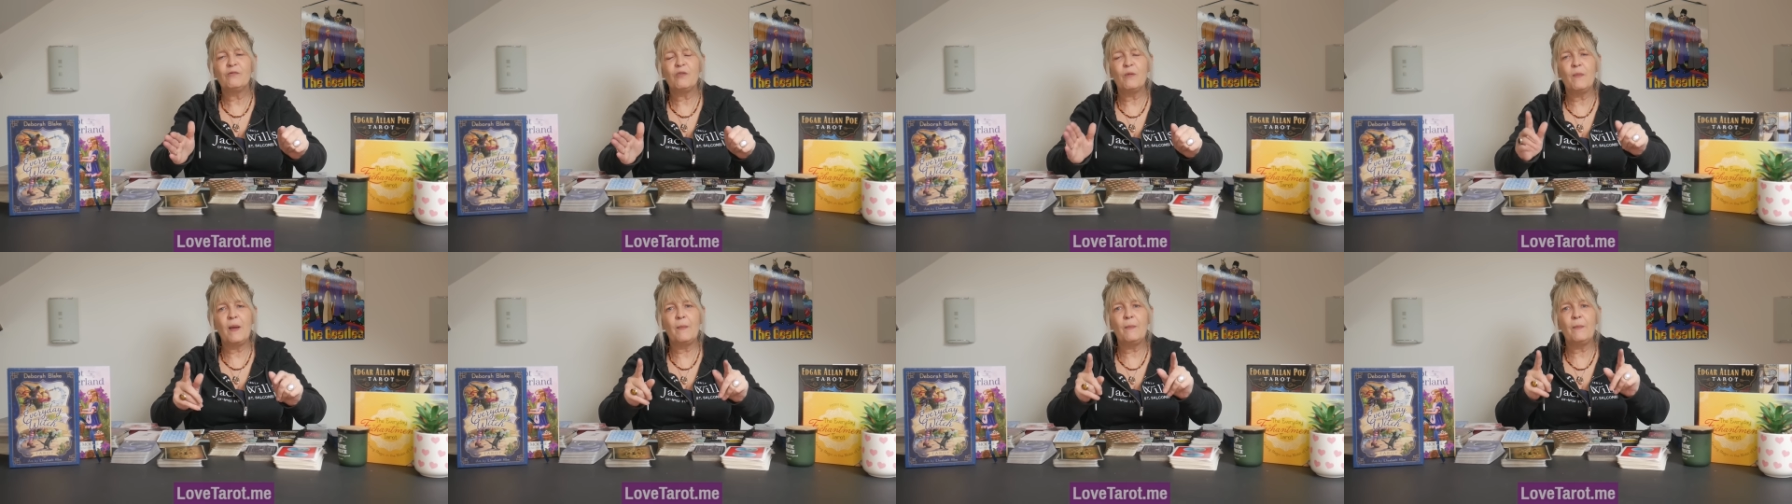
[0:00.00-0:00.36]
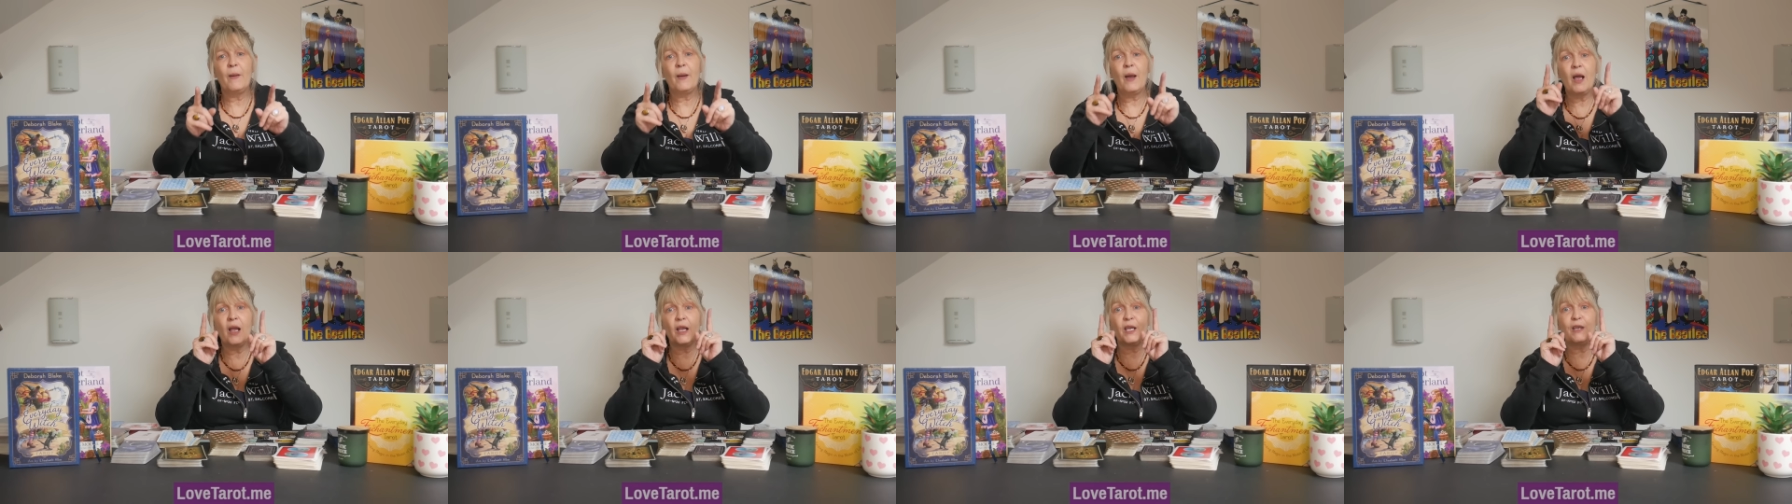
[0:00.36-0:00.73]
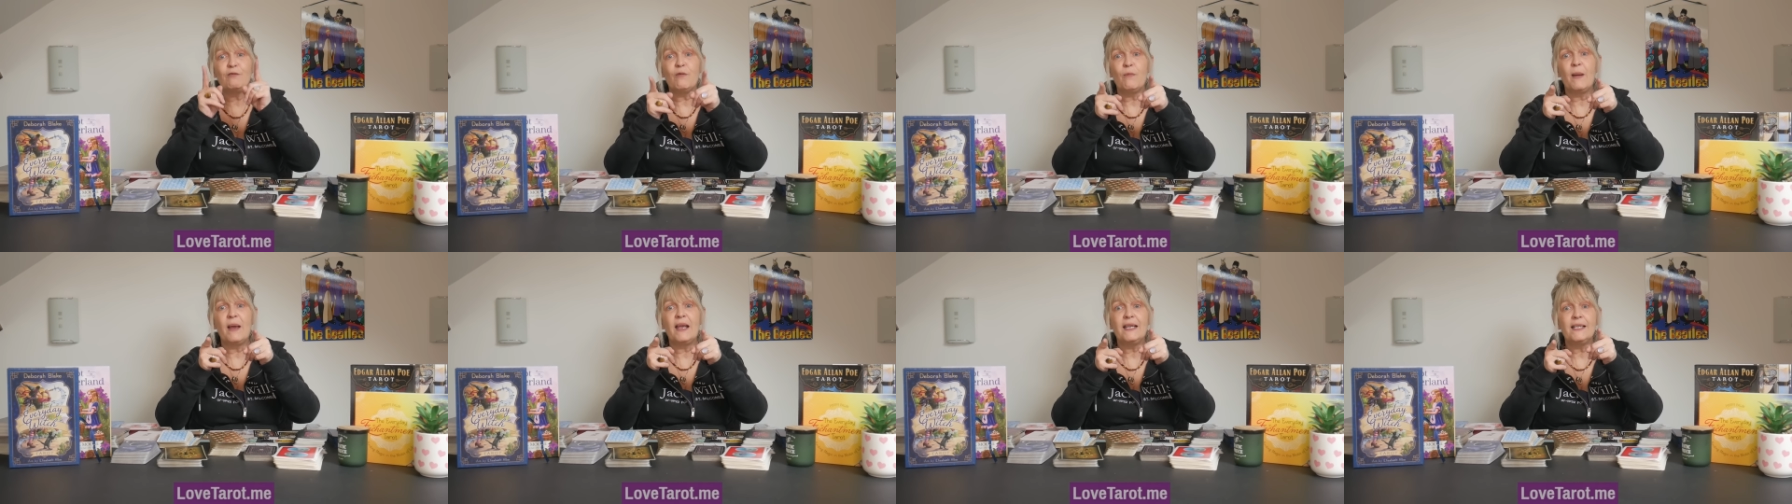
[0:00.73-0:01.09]
Remember,
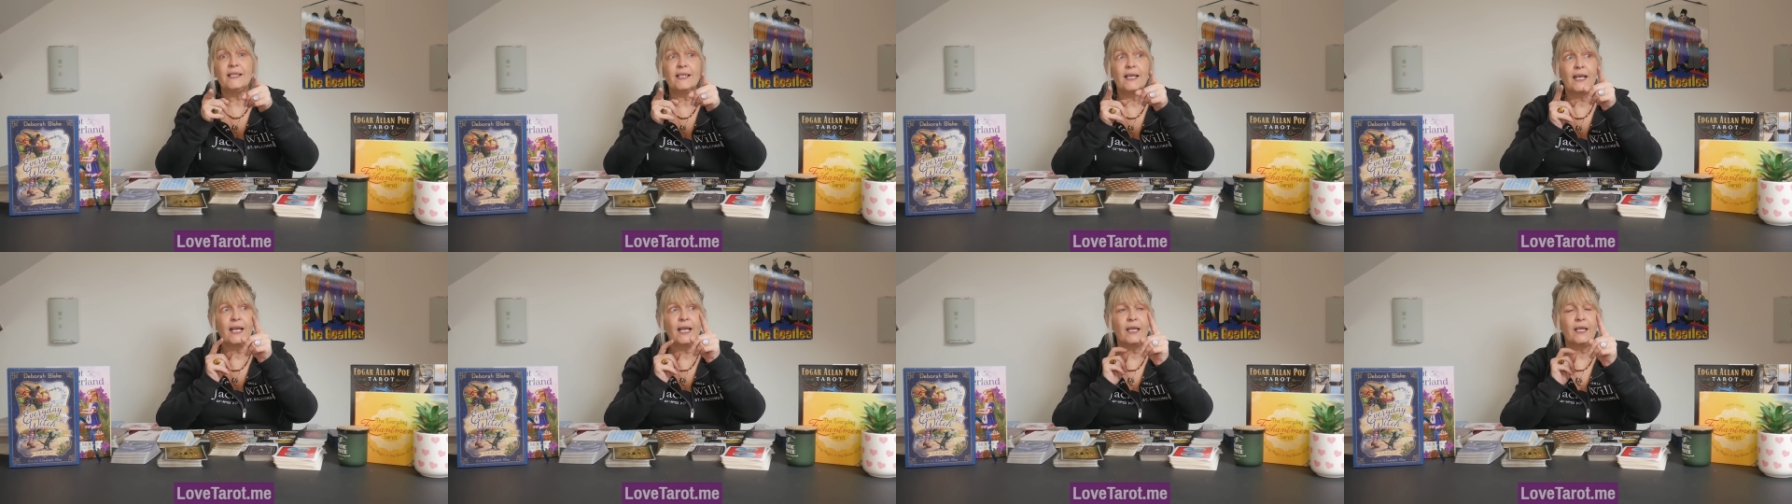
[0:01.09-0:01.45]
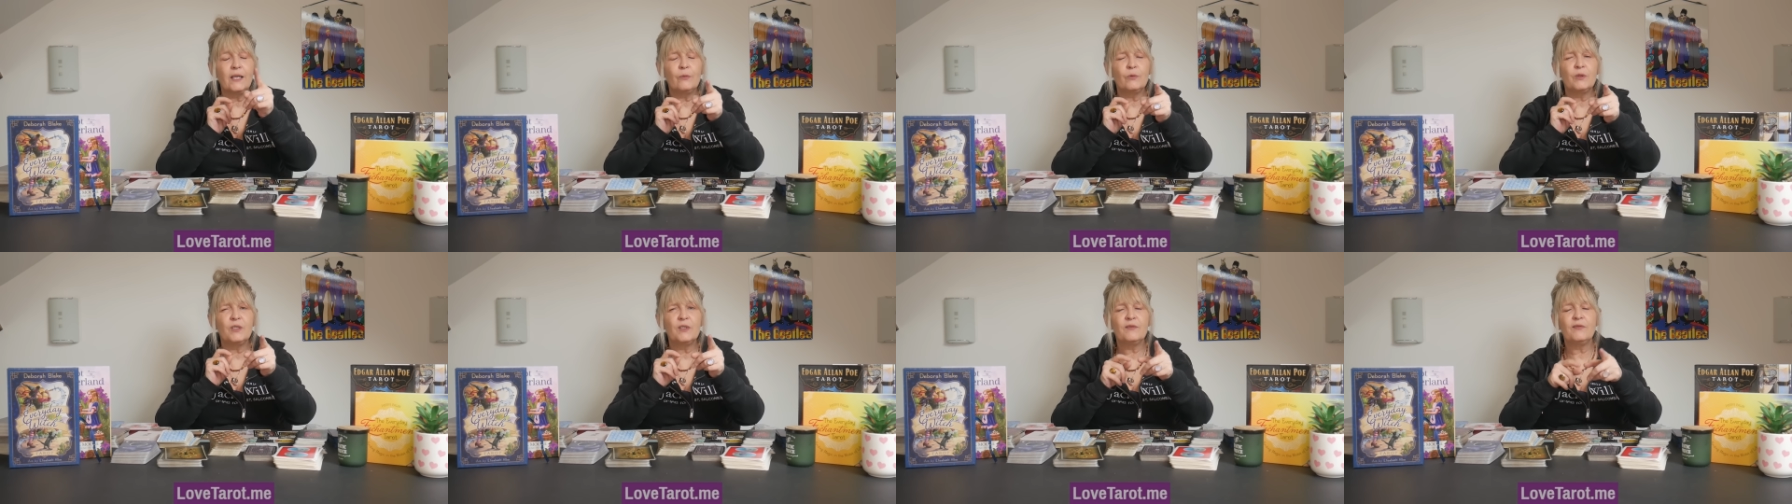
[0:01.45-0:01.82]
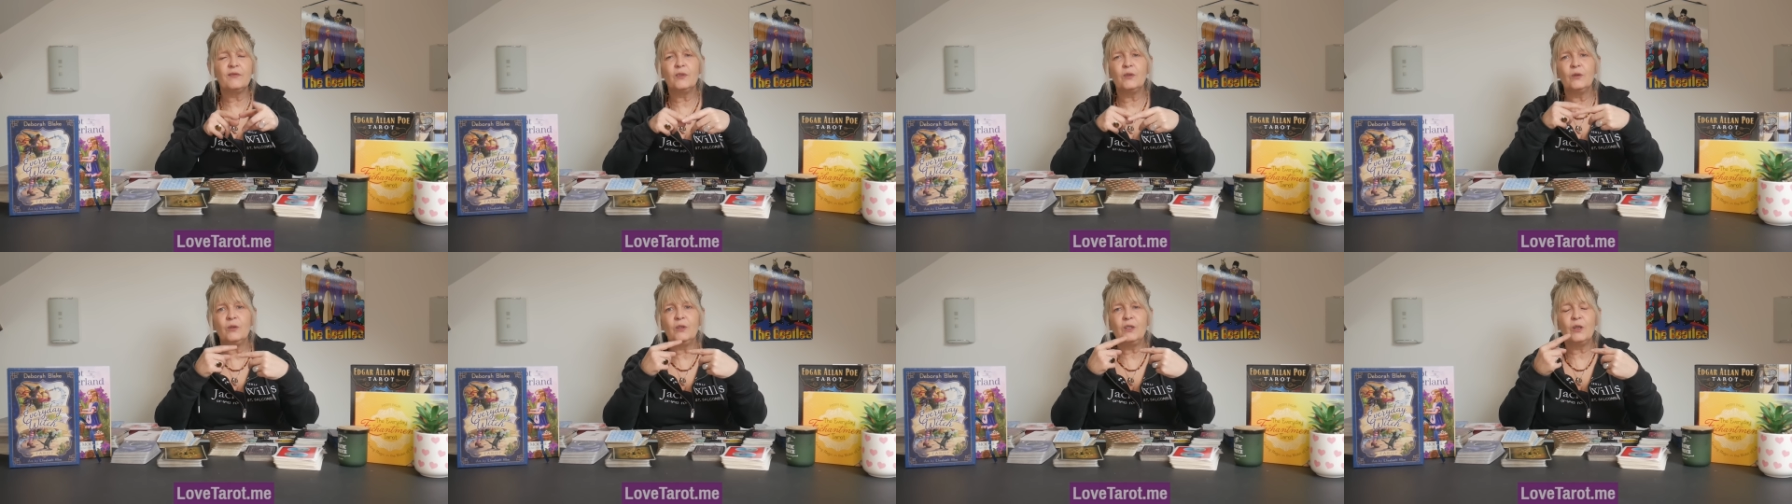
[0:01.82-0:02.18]
you're amazing, you're wonderful,